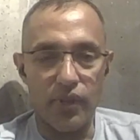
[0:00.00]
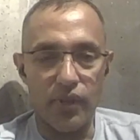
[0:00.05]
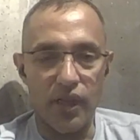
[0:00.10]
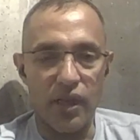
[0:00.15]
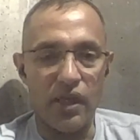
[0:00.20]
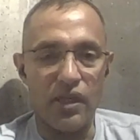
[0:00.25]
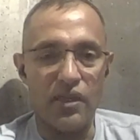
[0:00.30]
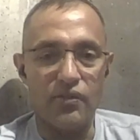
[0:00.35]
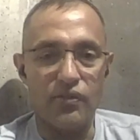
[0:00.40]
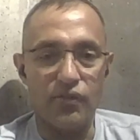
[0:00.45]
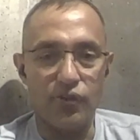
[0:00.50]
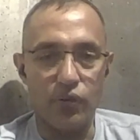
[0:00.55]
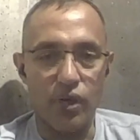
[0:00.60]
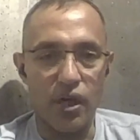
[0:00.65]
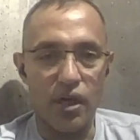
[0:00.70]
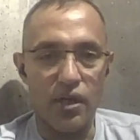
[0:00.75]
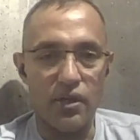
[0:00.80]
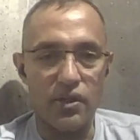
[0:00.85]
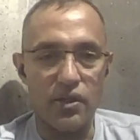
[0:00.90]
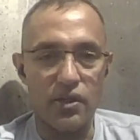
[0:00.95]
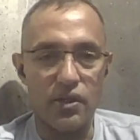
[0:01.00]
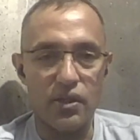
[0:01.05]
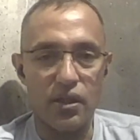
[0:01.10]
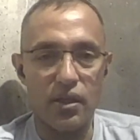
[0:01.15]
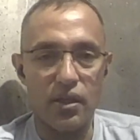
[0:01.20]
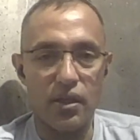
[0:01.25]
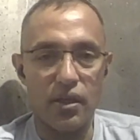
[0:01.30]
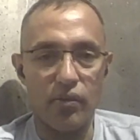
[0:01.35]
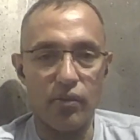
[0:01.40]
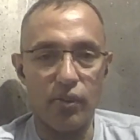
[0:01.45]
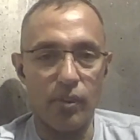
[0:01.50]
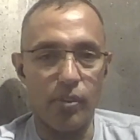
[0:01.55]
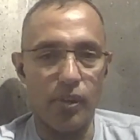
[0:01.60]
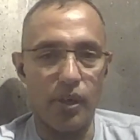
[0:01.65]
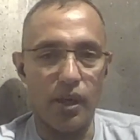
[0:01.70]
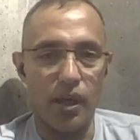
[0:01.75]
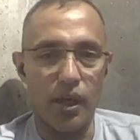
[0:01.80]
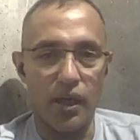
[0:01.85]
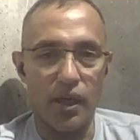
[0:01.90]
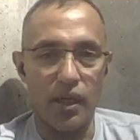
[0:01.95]
At least for us, we've
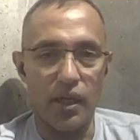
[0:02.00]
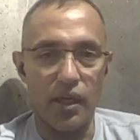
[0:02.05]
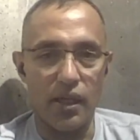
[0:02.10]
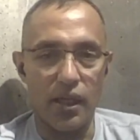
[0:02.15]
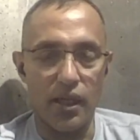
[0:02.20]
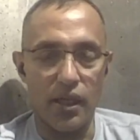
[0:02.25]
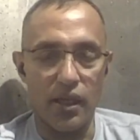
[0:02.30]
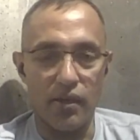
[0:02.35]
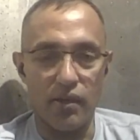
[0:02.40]
been lucky.